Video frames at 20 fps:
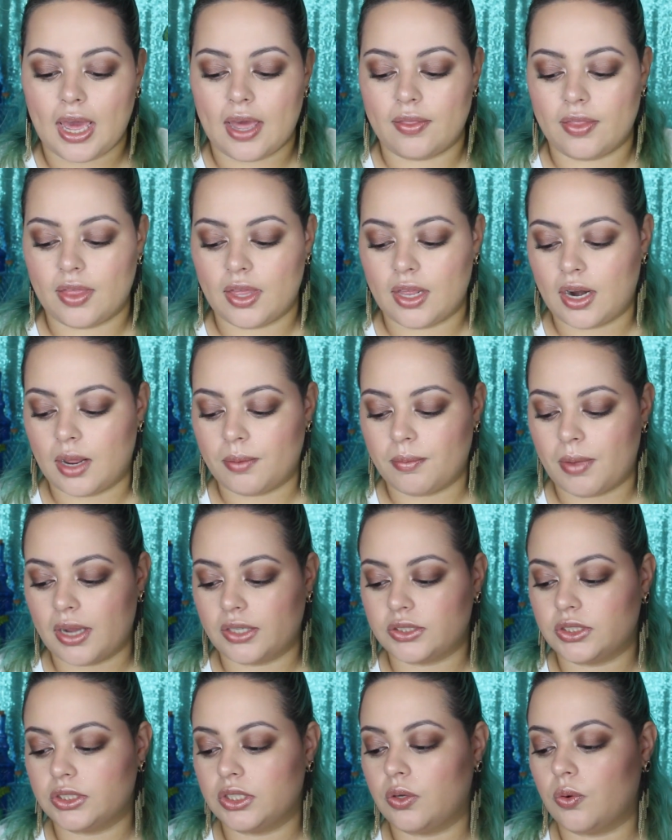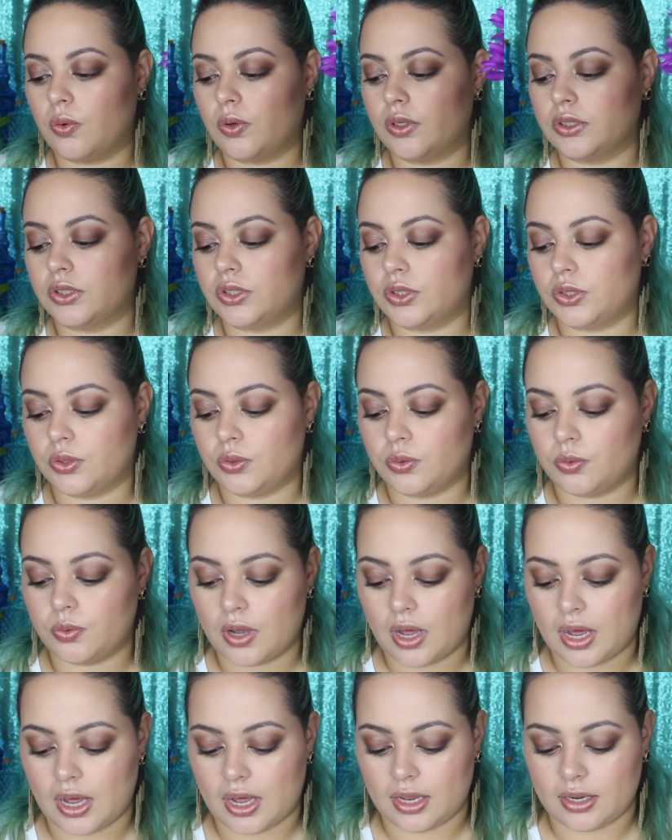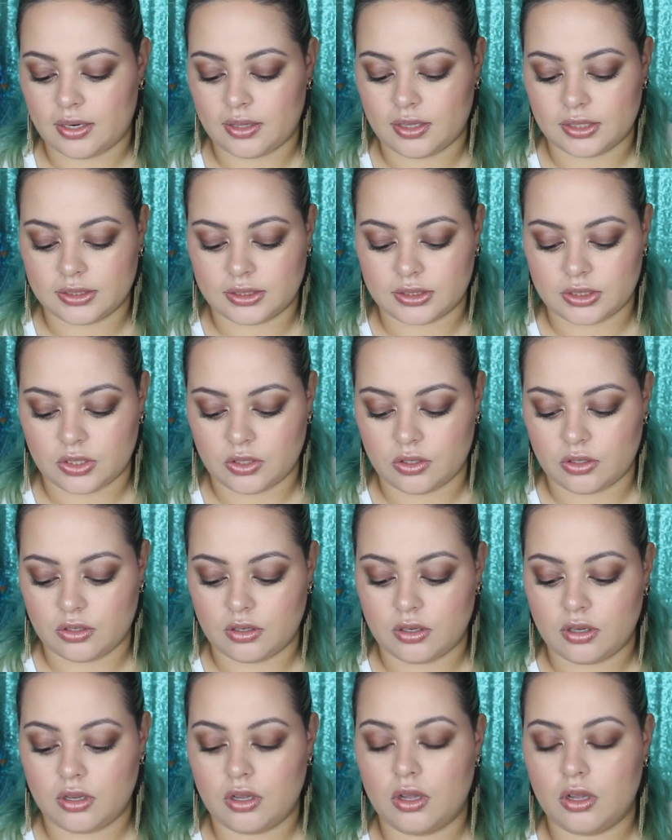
And then I'm actually going to add this little